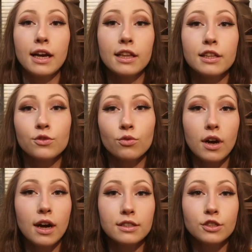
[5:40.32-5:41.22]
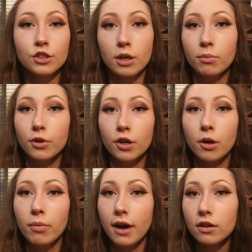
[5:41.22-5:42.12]
I got this Ron's
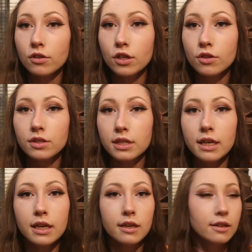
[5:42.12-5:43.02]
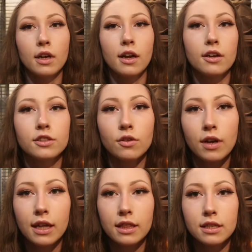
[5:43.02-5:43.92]
jumper bottle koozie. I also
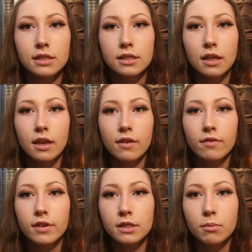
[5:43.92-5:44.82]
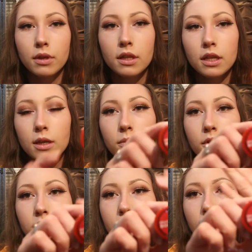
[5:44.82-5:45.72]
got this invisibility
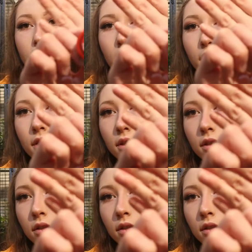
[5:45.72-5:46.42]
booster.